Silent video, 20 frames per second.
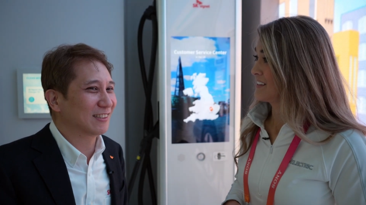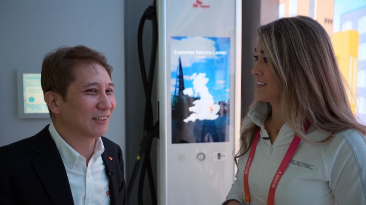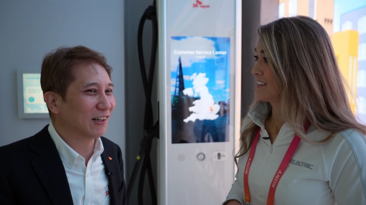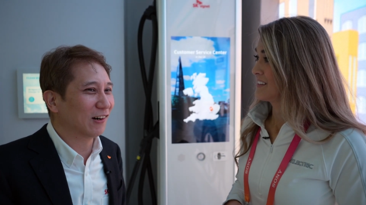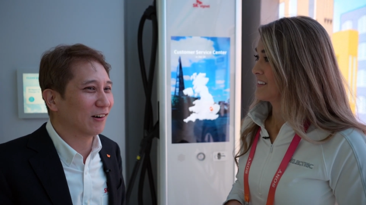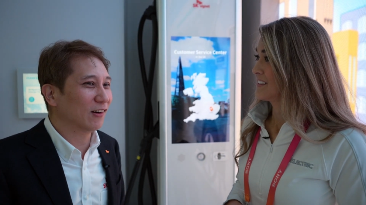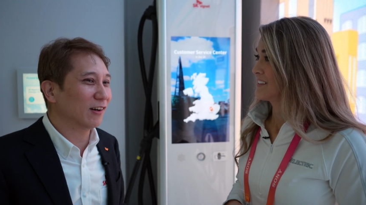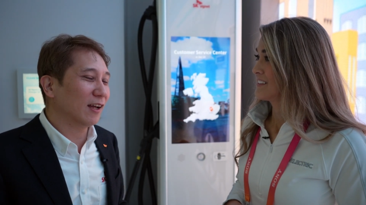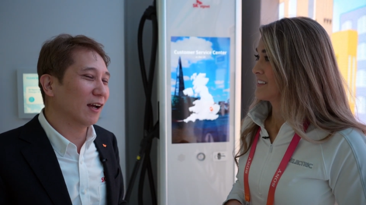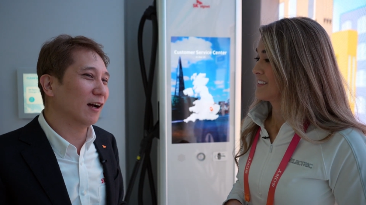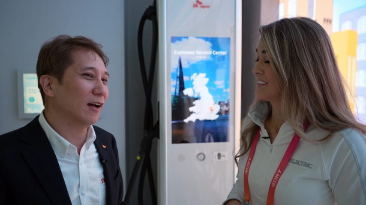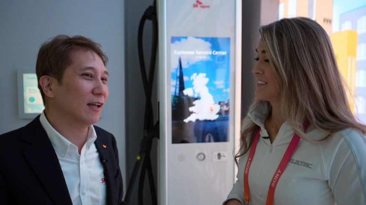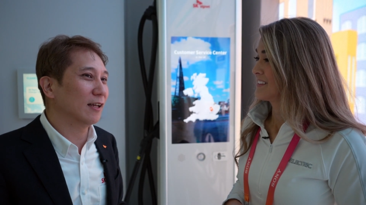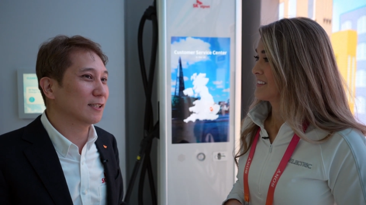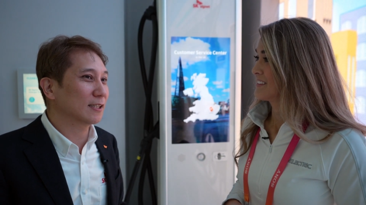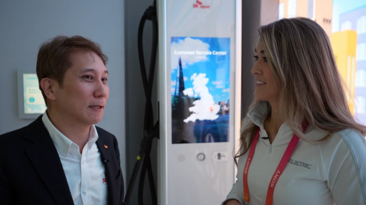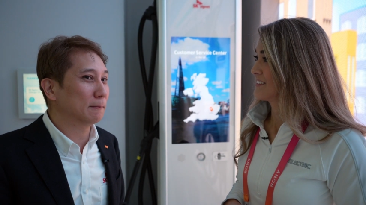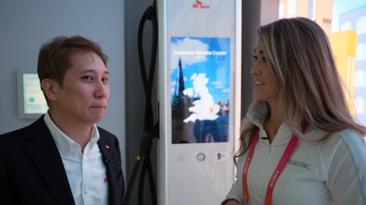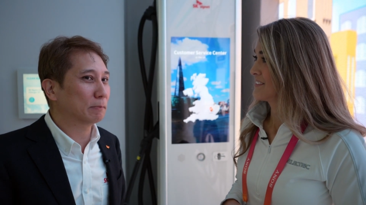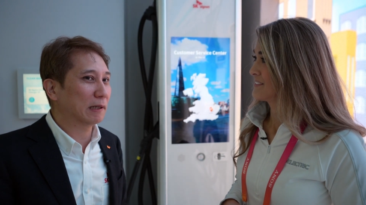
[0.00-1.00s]
Speaker 1: So
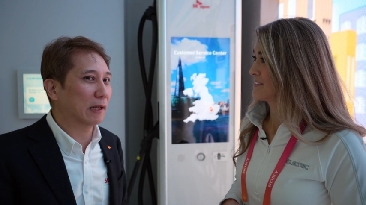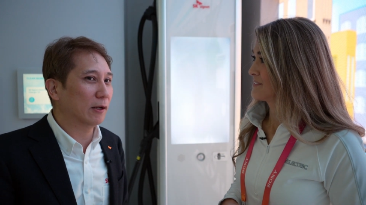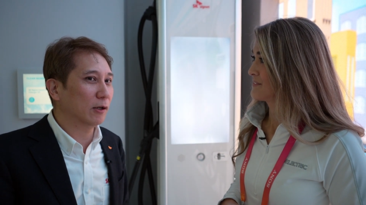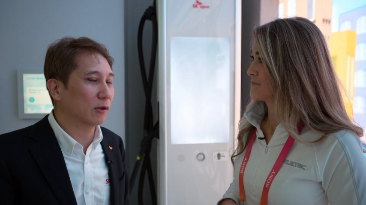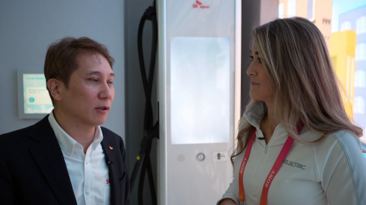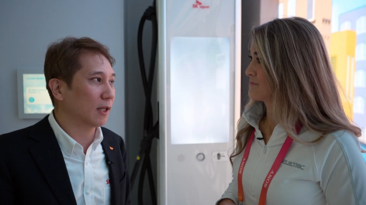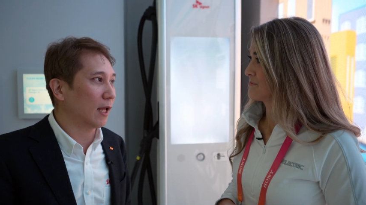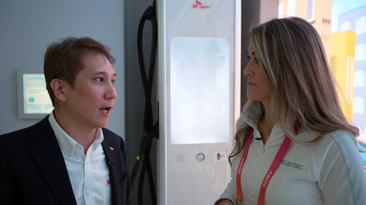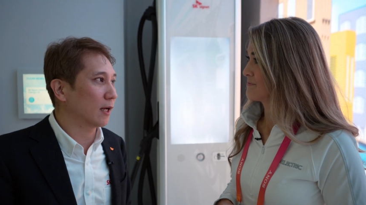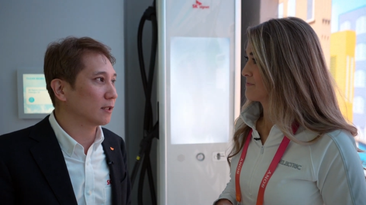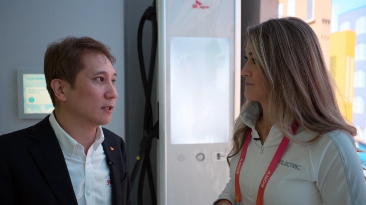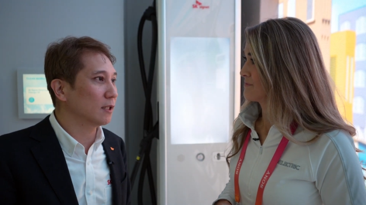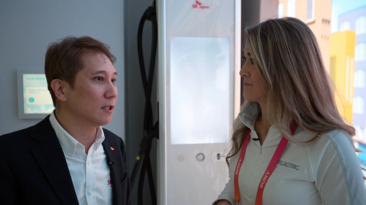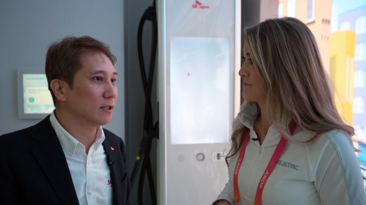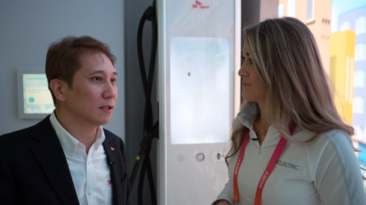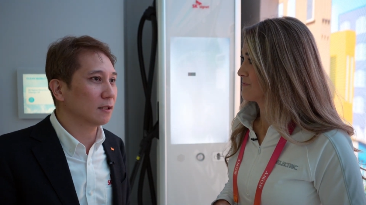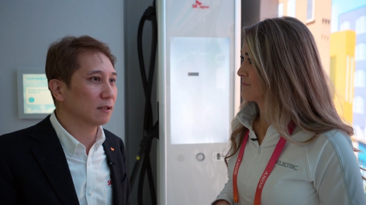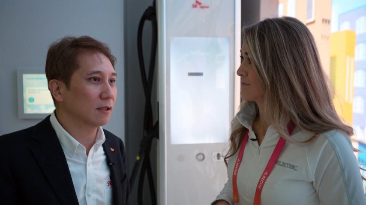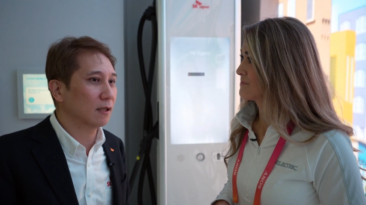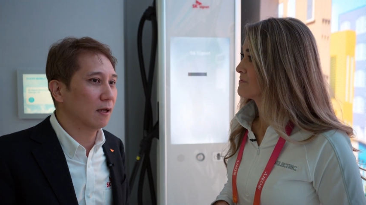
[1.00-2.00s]
it's in Plano,
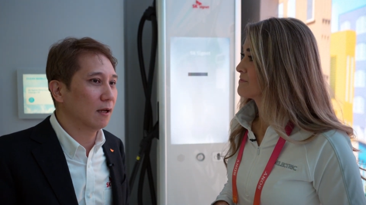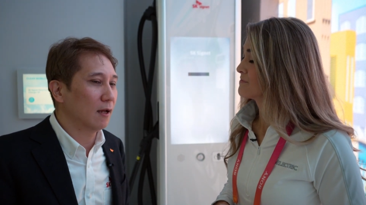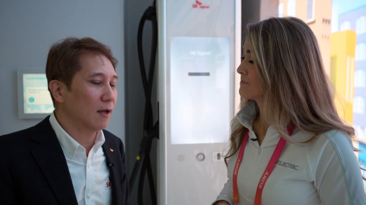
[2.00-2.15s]
Texas,